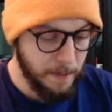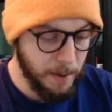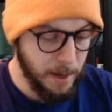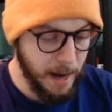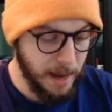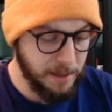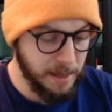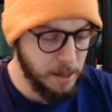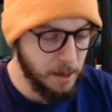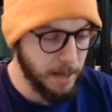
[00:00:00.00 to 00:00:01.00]
But I
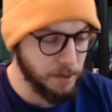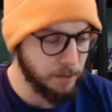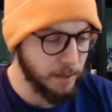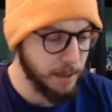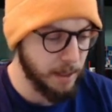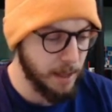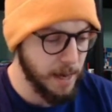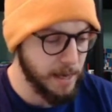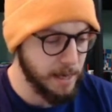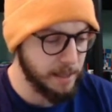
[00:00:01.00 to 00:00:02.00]
think you guys are really going to
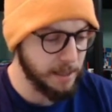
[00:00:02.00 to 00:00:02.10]
like it.